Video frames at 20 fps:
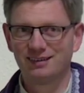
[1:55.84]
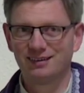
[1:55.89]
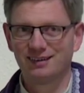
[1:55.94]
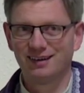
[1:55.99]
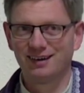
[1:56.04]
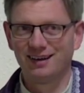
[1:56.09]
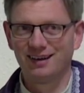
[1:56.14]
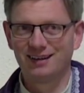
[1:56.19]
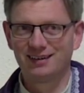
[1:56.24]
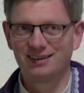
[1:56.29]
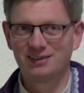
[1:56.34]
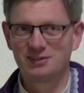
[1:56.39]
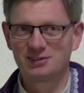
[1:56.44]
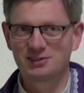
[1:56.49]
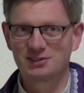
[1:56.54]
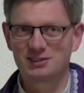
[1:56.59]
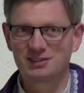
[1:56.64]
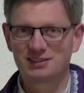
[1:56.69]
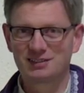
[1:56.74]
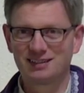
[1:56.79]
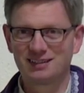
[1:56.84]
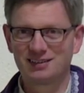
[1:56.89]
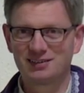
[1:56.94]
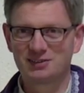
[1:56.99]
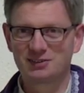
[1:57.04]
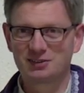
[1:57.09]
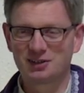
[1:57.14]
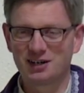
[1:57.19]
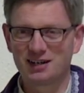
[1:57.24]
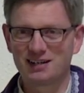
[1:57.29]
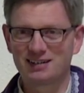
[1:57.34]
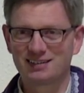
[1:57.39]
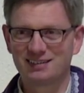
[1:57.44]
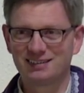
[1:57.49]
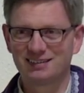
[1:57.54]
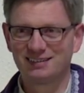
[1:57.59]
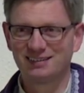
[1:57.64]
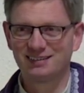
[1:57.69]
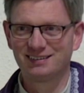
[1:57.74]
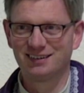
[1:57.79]
And it was just, it was great.
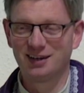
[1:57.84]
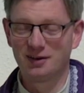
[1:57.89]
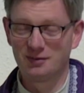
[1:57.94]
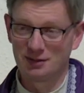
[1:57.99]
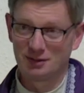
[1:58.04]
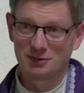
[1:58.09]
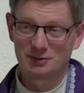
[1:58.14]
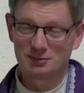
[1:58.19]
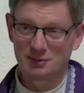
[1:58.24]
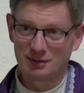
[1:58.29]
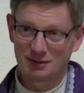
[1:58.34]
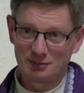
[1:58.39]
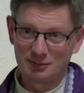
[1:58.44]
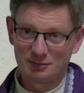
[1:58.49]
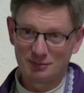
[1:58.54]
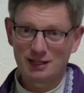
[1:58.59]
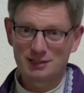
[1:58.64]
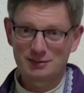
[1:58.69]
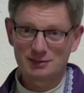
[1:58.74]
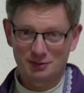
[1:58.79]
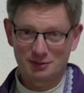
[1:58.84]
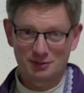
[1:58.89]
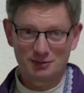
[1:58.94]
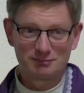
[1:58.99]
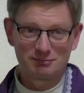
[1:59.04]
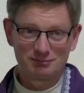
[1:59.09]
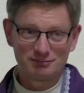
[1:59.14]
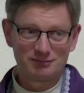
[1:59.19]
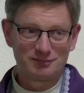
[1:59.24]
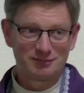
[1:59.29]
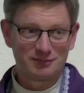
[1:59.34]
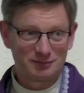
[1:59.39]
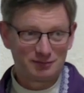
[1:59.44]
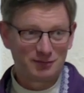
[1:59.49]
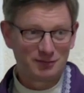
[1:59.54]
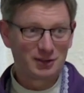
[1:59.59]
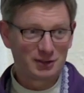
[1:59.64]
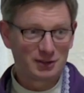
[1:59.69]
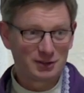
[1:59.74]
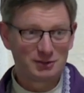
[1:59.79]
I mean, it, was, it makes for
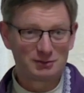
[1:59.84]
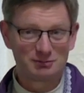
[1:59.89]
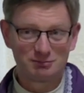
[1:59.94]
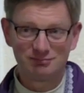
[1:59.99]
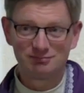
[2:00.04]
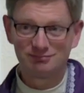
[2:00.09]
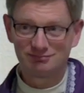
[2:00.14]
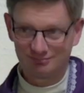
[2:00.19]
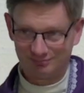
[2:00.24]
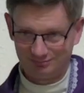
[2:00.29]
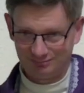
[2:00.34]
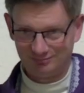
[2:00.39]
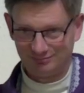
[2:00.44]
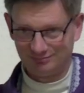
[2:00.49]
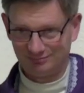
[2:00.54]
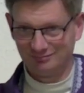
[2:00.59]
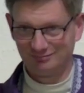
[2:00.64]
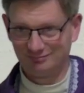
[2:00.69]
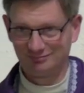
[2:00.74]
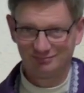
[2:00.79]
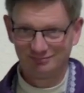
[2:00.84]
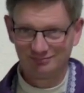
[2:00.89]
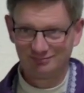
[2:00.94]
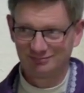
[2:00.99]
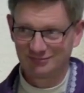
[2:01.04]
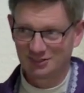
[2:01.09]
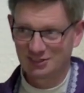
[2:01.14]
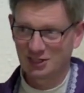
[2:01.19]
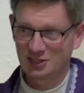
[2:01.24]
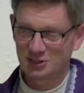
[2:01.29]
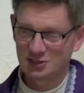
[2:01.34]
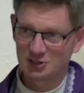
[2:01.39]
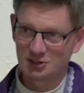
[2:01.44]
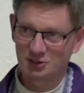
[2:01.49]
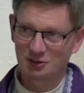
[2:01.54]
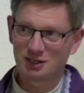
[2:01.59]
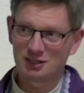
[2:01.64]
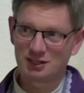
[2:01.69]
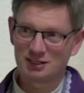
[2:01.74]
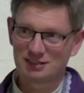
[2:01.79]
very good stations to
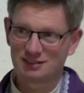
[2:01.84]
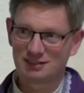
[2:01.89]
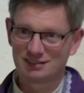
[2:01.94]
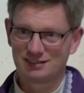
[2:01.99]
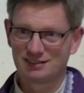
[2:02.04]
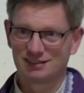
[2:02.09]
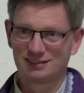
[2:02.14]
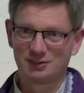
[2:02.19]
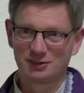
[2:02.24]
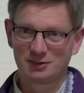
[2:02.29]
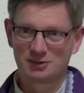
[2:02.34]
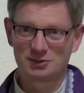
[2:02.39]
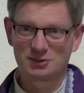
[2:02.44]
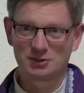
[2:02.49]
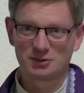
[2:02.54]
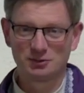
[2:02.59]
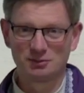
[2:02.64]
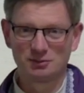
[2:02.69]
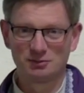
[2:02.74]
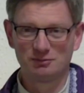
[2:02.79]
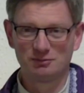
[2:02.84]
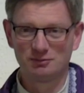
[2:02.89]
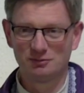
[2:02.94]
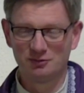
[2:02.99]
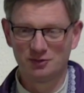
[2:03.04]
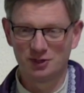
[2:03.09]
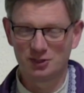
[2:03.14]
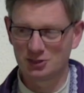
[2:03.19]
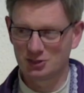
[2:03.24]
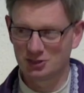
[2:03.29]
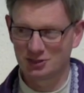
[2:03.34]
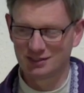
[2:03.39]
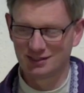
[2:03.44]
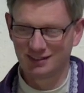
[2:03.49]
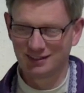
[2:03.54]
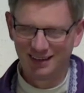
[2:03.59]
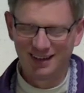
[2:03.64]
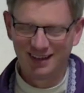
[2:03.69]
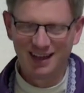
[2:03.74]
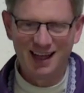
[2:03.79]
cross because it looks so vicious.
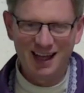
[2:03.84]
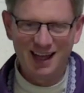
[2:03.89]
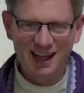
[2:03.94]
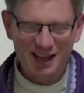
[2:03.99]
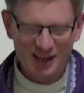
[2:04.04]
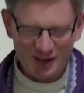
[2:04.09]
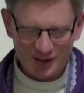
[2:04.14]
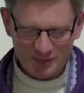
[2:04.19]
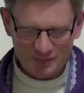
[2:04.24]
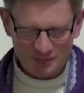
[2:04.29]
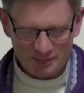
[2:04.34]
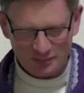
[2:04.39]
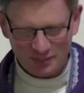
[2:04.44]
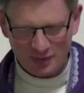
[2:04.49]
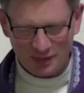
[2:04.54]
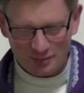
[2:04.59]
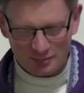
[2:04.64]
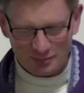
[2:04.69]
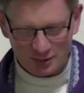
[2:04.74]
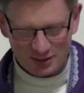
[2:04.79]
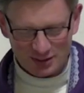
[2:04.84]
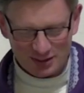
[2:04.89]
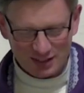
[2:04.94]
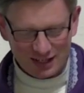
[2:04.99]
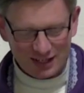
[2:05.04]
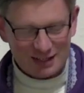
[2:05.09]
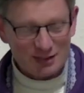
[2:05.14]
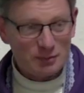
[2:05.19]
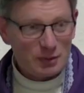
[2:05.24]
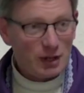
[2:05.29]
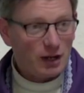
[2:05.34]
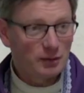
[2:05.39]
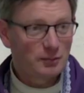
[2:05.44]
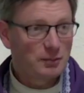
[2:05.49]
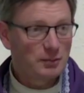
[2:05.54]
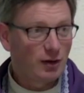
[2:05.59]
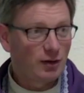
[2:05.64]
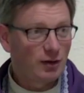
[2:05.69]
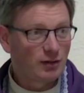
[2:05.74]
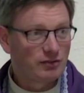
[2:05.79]
Um, but we, we,
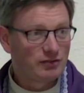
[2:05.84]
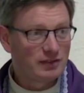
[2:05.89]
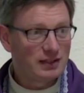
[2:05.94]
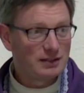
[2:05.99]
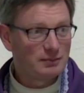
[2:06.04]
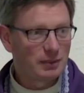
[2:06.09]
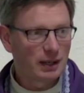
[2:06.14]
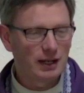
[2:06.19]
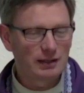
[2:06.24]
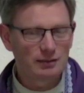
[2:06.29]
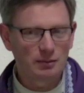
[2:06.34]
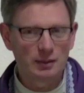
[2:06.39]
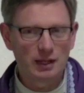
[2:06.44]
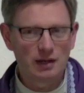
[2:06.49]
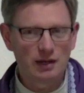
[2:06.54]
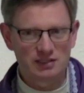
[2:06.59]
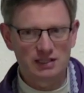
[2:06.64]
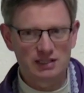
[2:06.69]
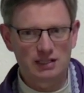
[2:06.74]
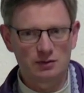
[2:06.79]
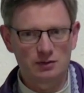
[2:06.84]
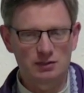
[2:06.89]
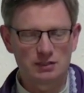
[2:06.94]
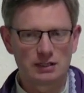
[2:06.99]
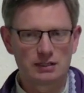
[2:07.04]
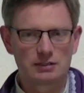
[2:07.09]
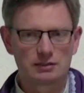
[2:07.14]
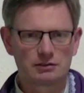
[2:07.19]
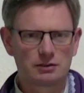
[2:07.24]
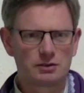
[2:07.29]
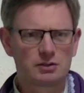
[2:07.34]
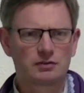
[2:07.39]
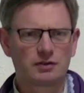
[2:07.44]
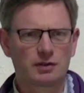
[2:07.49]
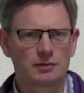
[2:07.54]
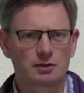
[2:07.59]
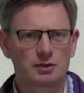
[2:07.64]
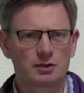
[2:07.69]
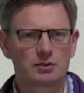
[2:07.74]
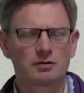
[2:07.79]
all feel bad when we have to say those lines, crucify
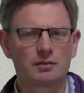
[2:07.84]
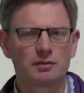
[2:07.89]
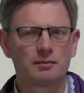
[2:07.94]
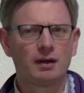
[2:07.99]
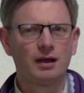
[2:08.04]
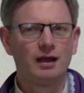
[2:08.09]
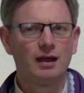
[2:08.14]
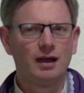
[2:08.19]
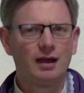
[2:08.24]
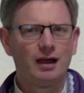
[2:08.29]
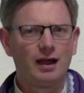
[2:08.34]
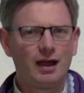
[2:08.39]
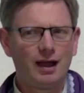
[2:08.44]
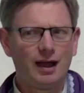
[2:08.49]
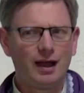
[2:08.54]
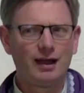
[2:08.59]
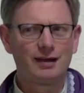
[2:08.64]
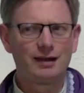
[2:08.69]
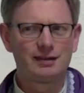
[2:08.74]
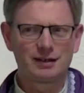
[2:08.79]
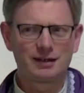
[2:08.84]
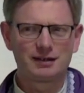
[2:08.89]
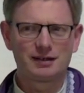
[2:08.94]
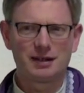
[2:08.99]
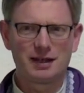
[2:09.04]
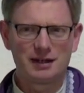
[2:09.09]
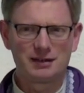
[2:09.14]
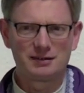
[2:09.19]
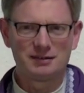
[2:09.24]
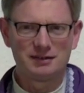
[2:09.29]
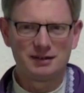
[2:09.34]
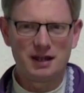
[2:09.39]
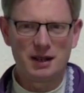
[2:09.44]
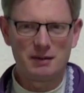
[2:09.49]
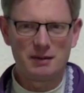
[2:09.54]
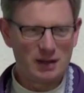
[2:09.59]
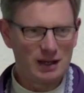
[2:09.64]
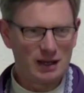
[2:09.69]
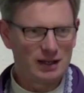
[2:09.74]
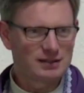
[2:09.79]
crucify And yet it,
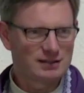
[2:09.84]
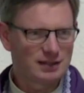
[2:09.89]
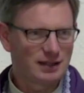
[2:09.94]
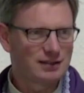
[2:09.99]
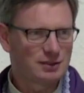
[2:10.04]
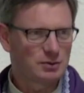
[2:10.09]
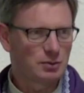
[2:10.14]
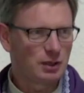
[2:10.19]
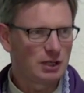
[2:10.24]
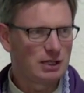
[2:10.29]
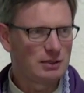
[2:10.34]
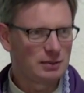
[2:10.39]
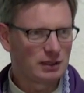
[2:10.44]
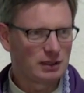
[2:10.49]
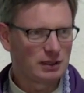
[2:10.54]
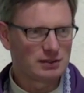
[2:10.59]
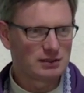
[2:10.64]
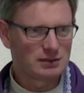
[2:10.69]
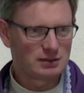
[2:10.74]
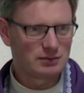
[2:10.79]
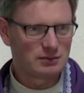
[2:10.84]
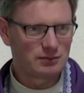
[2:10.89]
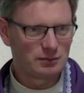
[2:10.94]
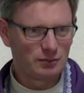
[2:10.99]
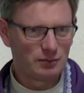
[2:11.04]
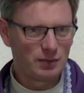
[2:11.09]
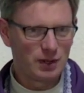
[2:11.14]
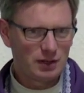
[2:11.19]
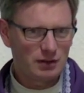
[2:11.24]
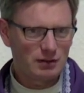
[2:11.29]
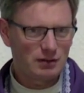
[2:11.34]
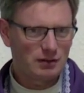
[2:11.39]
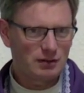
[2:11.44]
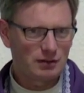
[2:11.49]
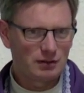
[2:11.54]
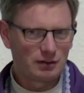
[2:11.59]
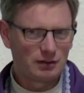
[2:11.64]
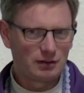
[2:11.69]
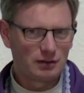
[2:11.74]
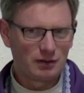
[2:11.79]
it makes sense. Why? Because
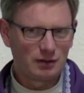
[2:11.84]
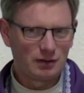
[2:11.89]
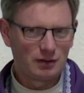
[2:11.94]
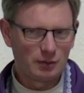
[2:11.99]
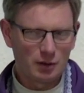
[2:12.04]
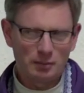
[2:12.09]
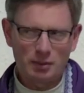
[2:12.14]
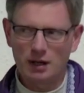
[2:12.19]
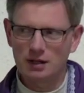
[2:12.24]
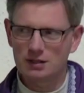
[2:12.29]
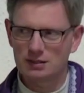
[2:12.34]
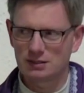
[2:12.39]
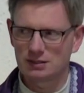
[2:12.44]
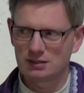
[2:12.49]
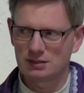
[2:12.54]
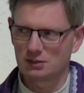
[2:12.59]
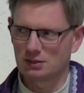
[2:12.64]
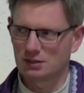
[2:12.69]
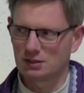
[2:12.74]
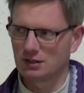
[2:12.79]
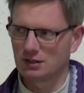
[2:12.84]
we're, we're part of the story.